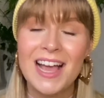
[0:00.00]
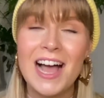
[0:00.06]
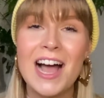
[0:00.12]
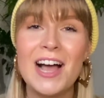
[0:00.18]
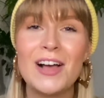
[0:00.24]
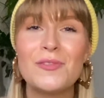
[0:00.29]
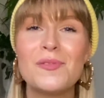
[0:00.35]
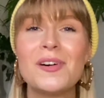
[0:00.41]

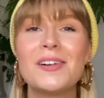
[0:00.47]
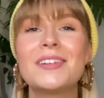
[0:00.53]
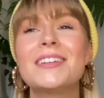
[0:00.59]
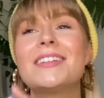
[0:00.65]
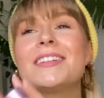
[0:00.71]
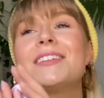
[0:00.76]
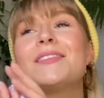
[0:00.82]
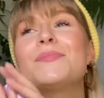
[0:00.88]
I
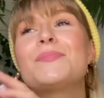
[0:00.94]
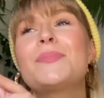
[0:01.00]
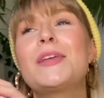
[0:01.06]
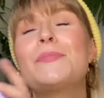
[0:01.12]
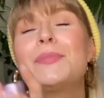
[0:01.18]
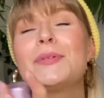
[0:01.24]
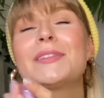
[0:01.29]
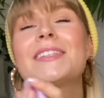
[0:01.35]
want
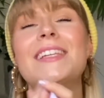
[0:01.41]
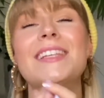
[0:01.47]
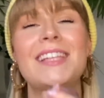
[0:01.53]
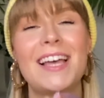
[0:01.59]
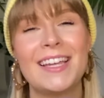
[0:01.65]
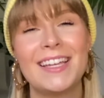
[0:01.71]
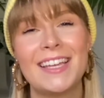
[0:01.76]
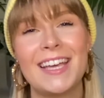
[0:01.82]
people to
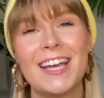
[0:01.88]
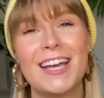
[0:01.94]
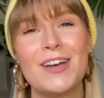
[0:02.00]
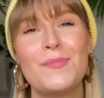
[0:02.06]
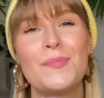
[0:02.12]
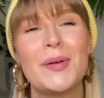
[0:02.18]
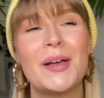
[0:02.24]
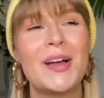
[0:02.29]
like
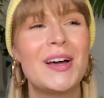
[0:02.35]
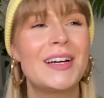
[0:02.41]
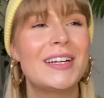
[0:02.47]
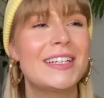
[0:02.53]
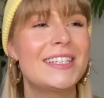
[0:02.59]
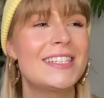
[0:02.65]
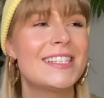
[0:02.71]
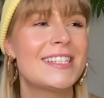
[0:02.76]
it
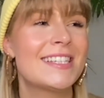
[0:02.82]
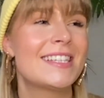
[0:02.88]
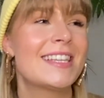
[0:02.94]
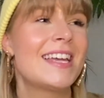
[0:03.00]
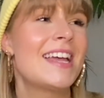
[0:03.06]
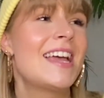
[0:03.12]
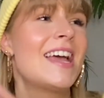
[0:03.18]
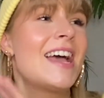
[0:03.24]

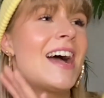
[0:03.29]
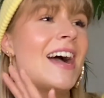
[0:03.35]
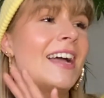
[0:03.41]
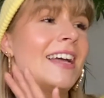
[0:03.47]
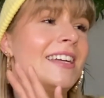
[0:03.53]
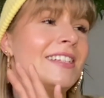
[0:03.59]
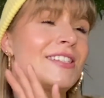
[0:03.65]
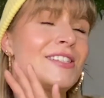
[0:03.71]
because
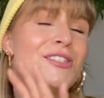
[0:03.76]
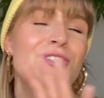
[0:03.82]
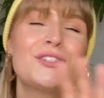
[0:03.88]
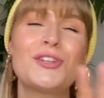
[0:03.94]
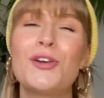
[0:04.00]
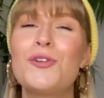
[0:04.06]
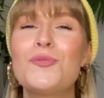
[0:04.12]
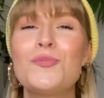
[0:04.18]
it's
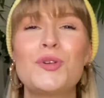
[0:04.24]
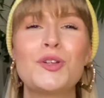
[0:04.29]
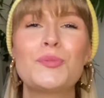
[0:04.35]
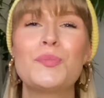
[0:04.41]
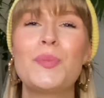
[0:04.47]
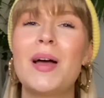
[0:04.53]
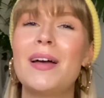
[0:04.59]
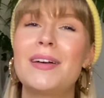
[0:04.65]
so
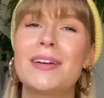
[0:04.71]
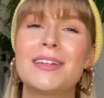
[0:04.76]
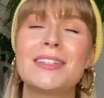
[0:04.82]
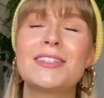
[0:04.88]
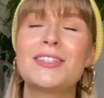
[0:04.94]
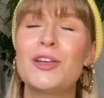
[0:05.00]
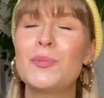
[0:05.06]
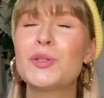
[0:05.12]
much better,
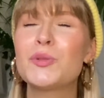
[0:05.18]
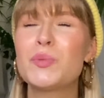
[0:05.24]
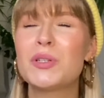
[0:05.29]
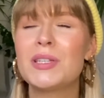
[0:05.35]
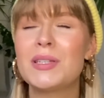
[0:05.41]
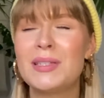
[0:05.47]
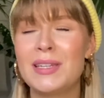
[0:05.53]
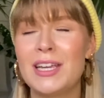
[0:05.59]
it's so much more
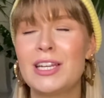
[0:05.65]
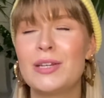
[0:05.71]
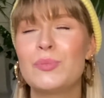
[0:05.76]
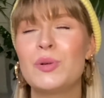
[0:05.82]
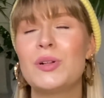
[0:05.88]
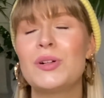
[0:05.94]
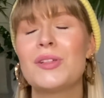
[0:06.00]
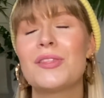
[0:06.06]

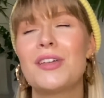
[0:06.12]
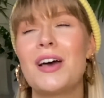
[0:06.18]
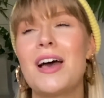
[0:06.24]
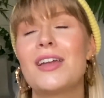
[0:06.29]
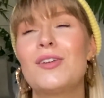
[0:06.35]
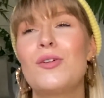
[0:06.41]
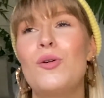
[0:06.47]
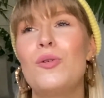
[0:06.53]
sustainable
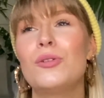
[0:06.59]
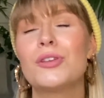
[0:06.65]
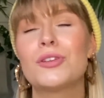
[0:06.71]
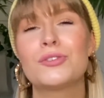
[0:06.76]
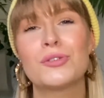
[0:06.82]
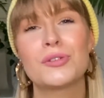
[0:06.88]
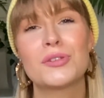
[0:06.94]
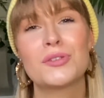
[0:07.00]
than all
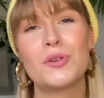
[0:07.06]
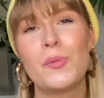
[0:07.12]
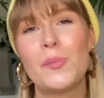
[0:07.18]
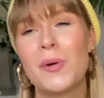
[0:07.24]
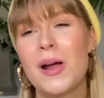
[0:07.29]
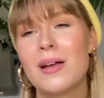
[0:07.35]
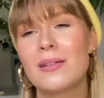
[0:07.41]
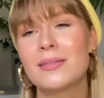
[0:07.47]
your drugstore
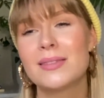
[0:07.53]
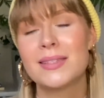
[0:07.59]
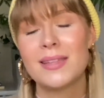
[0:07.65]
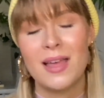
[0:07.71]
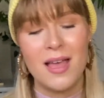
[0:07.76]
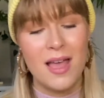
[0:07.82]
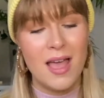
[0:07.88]
brands.